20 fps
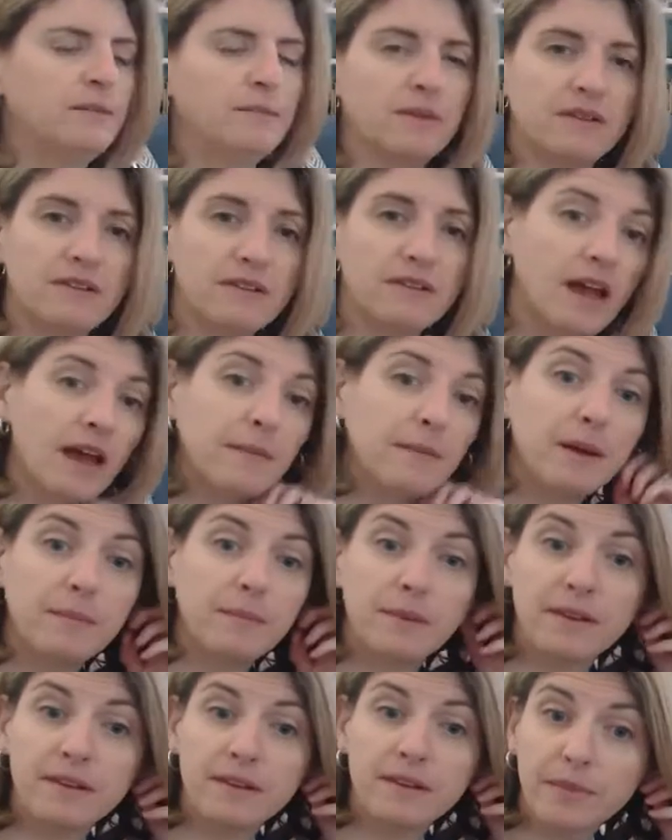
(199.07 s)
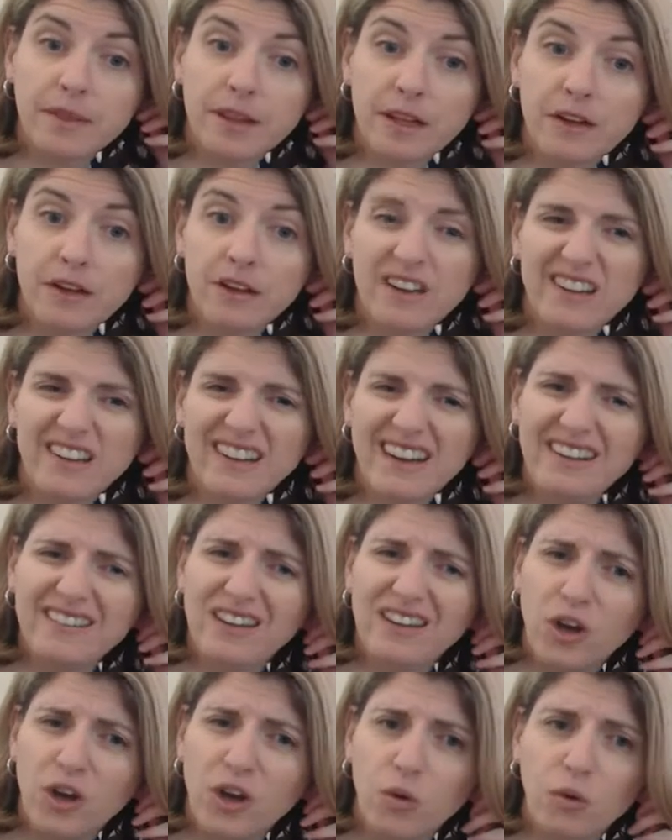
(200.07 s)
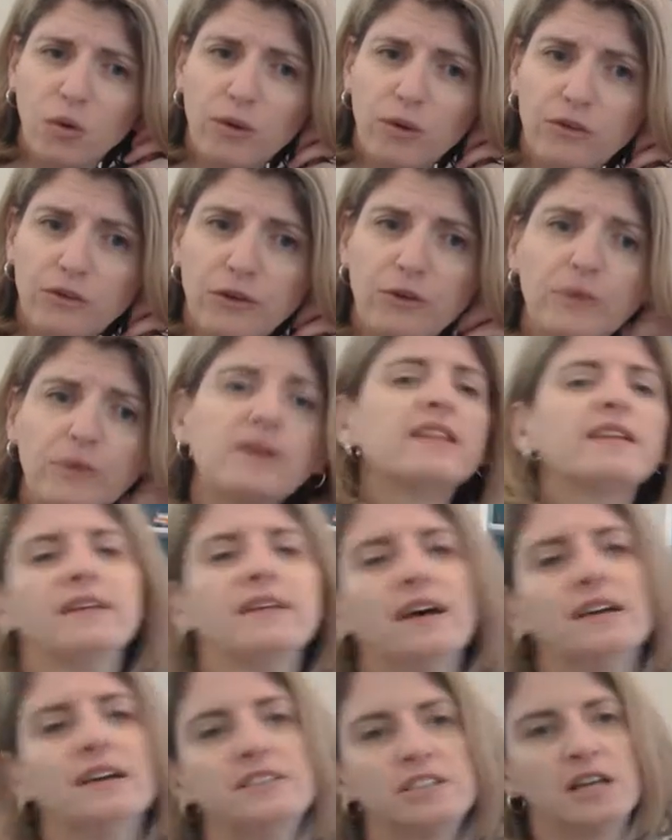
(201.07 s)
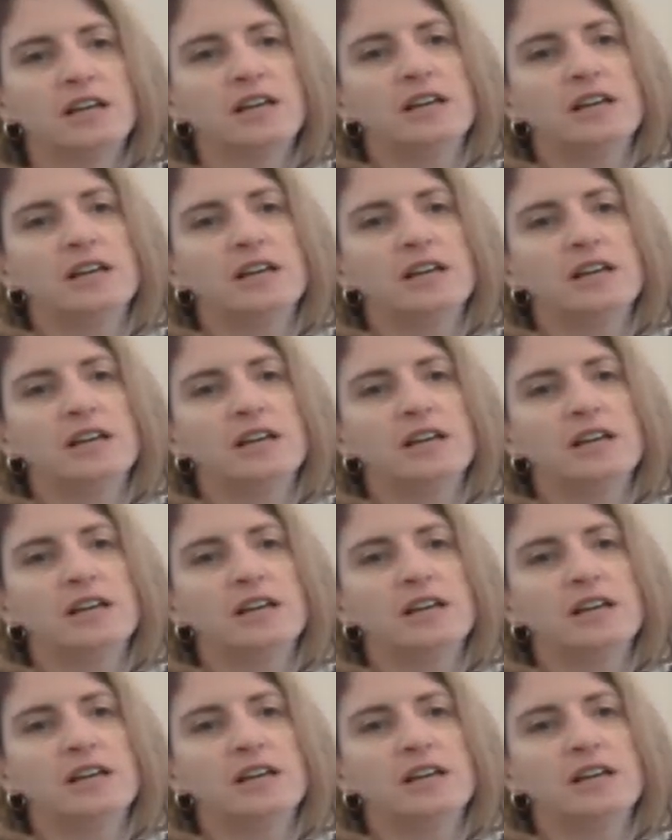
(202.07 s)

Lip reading: But slime might be something good. It's nice and cool too to the touch,